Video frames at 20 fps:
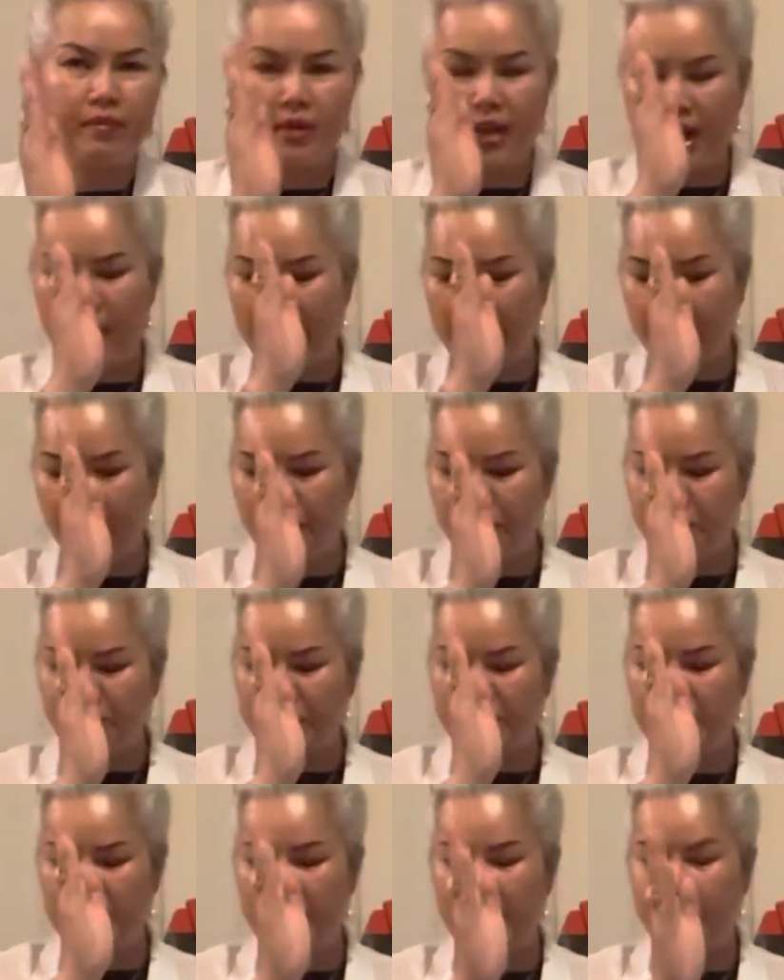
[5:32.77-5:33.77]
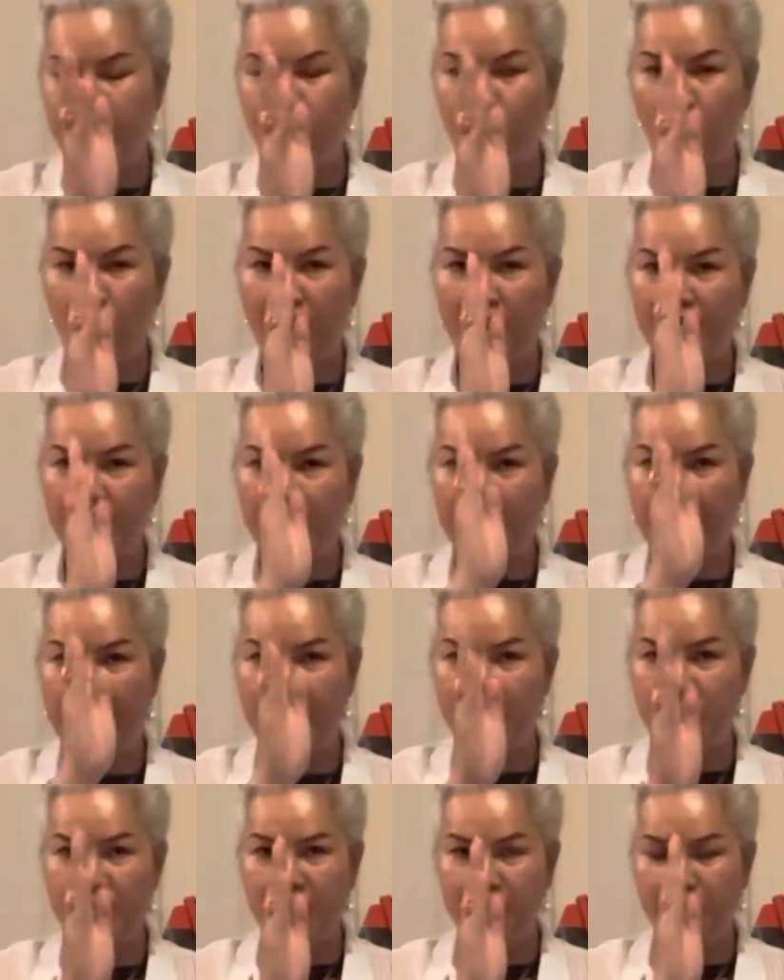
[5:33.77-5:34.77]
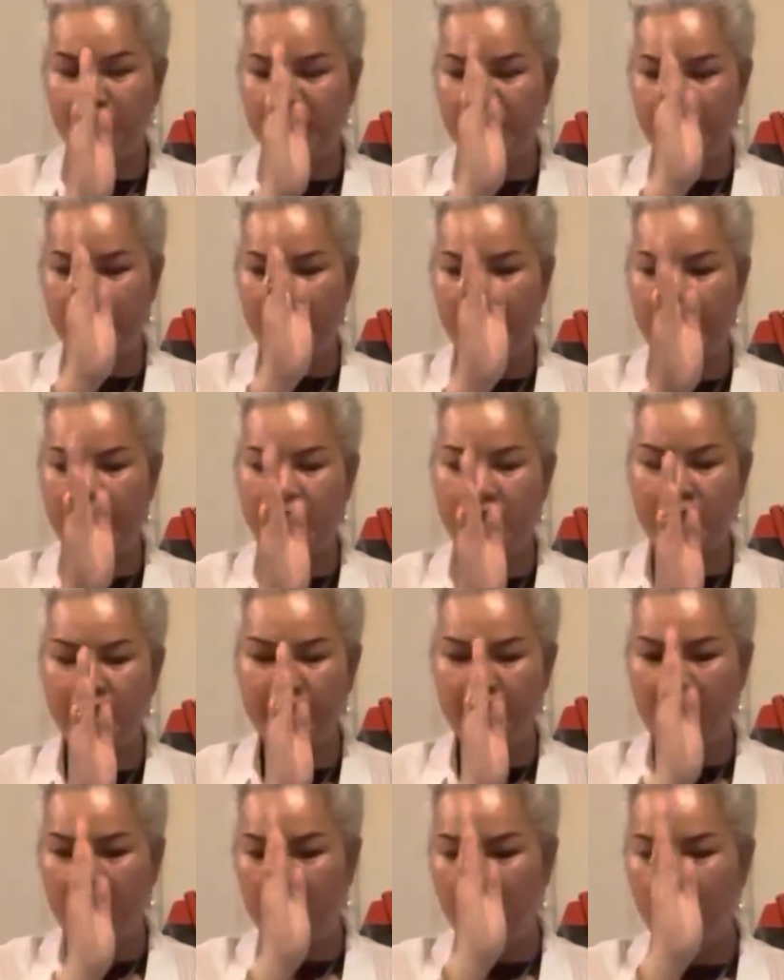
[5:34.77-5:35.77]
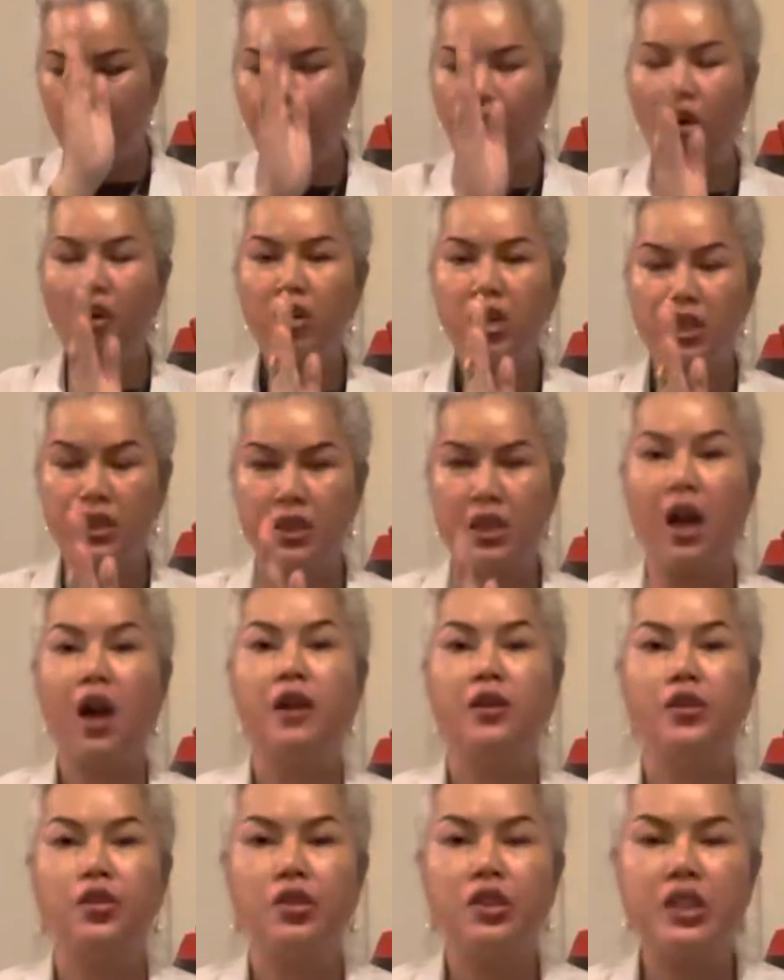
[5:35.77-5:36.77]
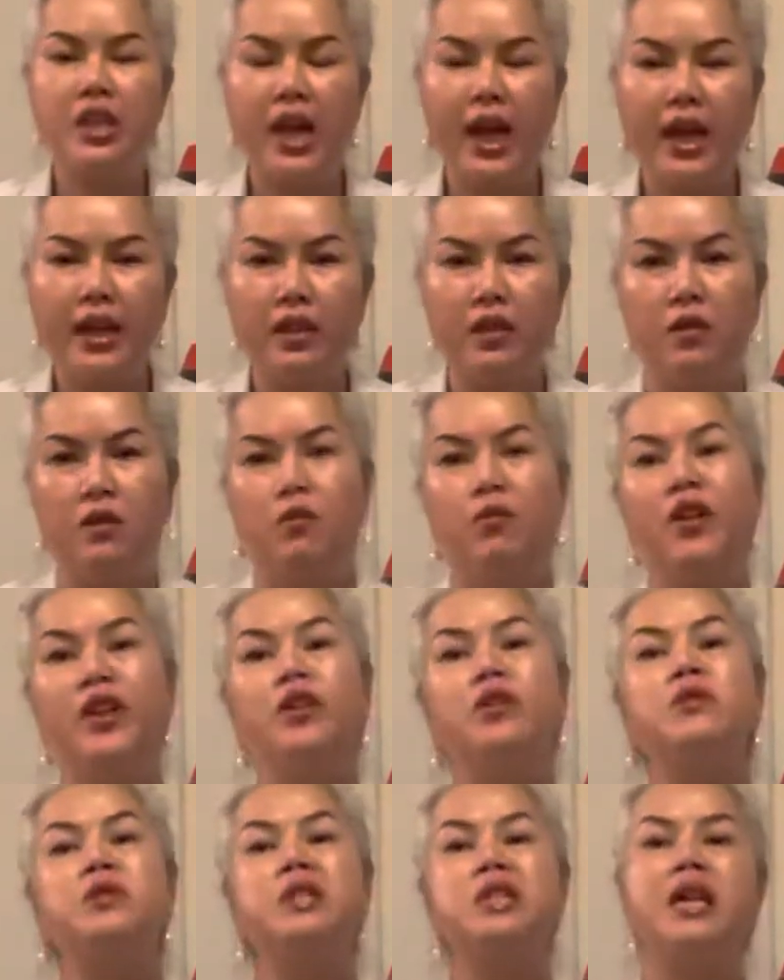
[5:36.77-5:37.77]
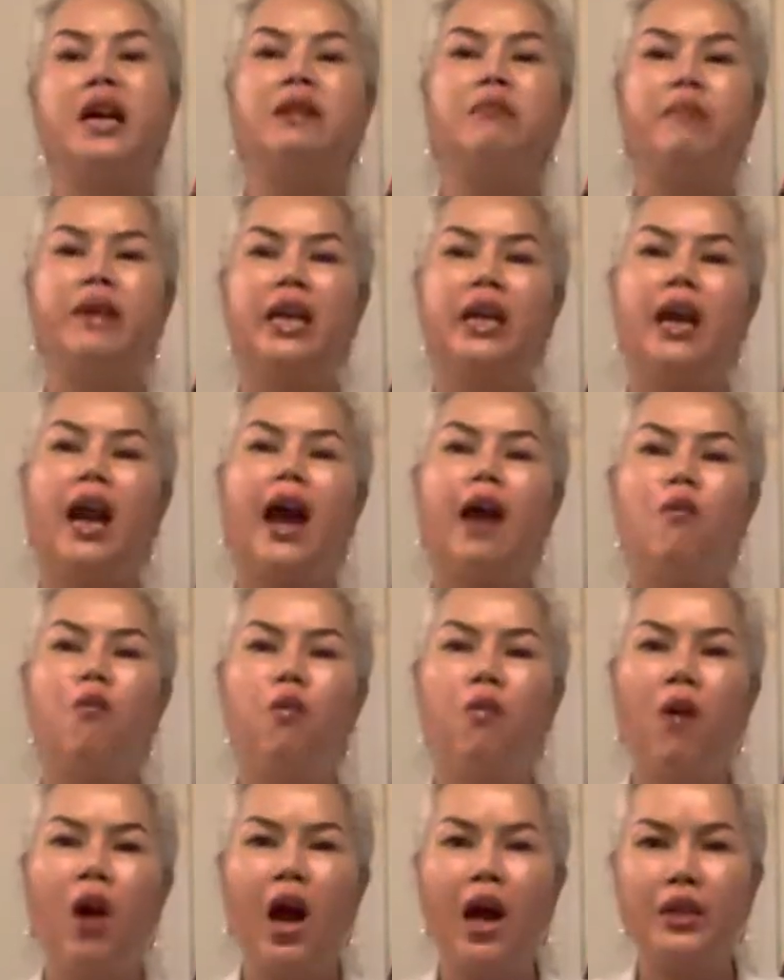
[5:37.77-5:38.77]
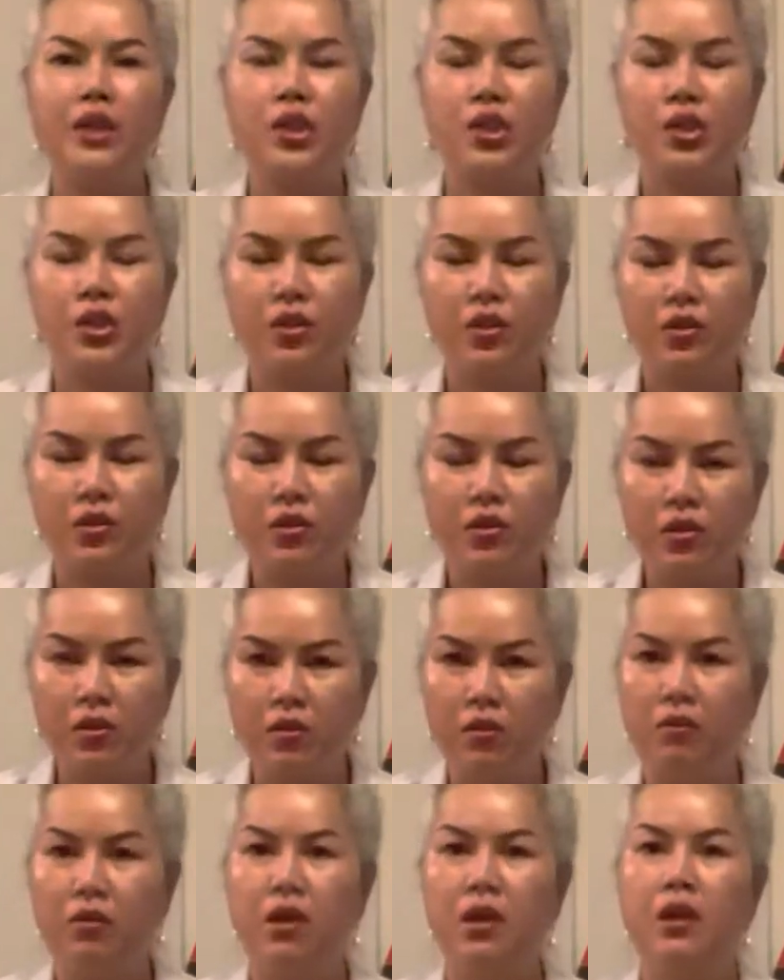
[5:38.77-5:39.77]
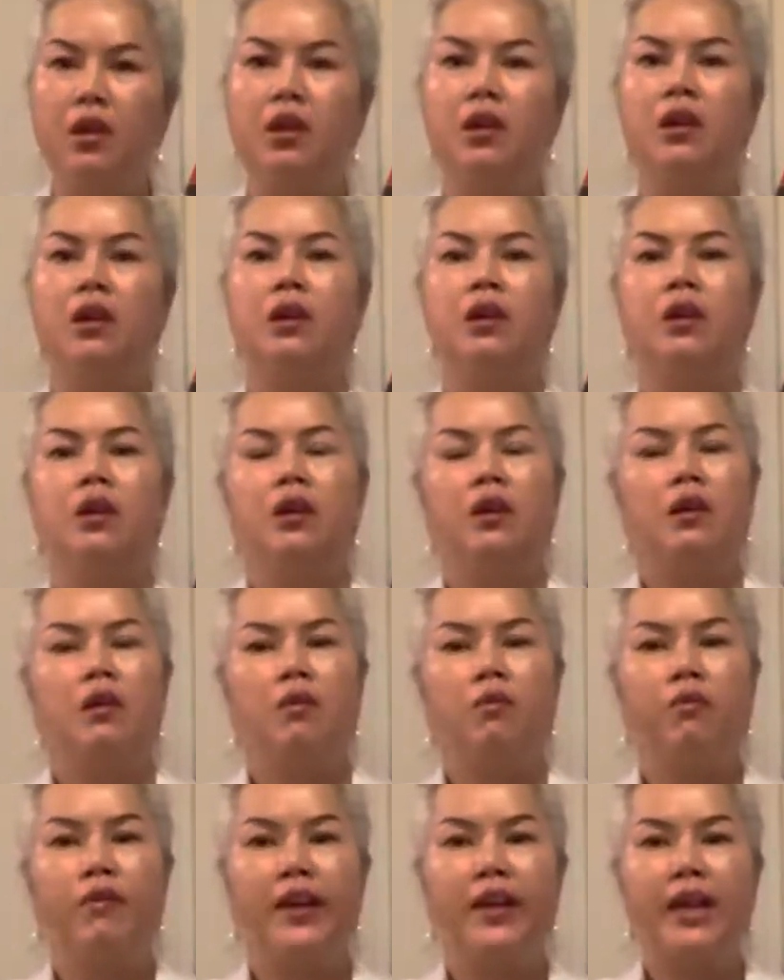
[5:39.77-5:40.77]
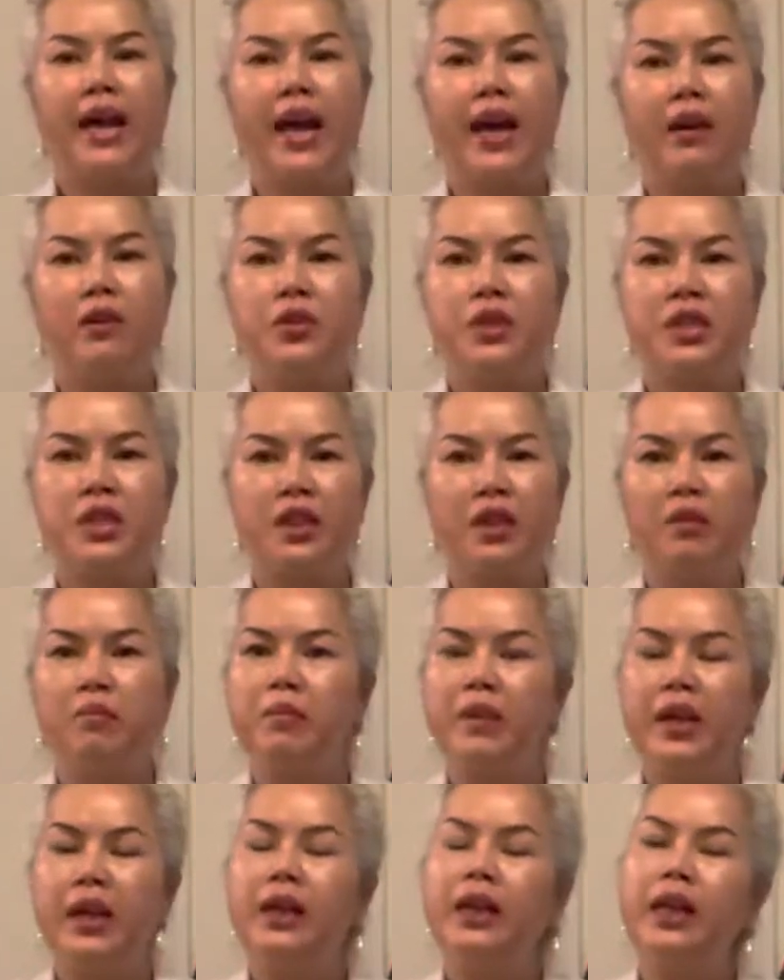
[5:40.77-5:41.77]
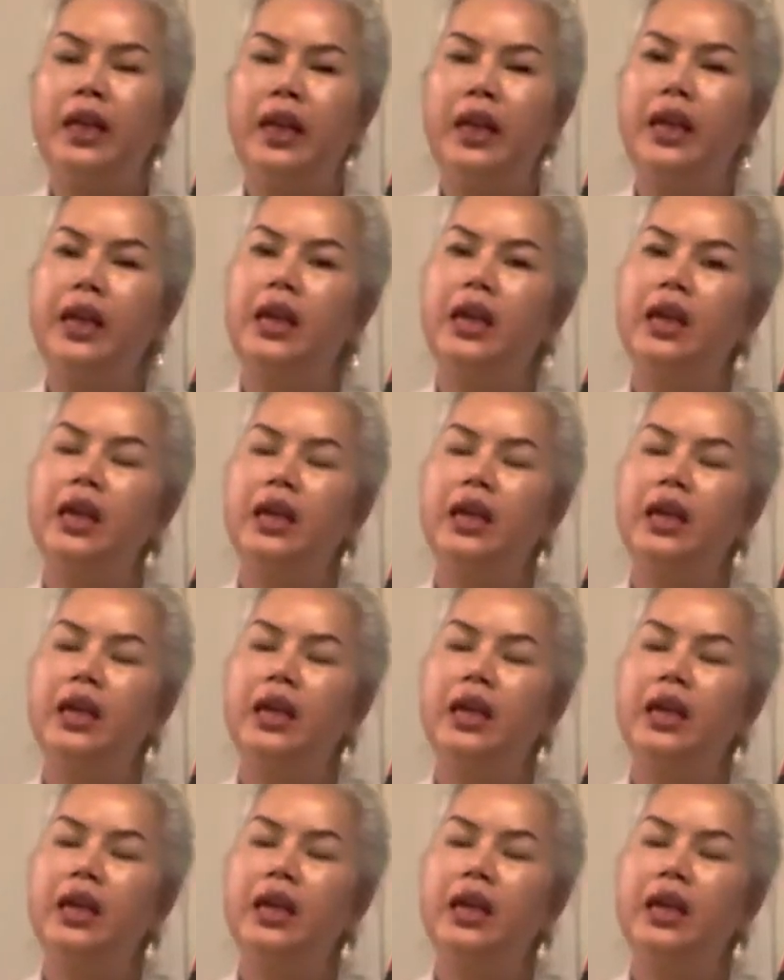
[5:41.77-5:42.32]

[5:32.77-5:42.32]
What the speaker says: 100%, 1000% focused on your channel. When you send me, I watch through without skip any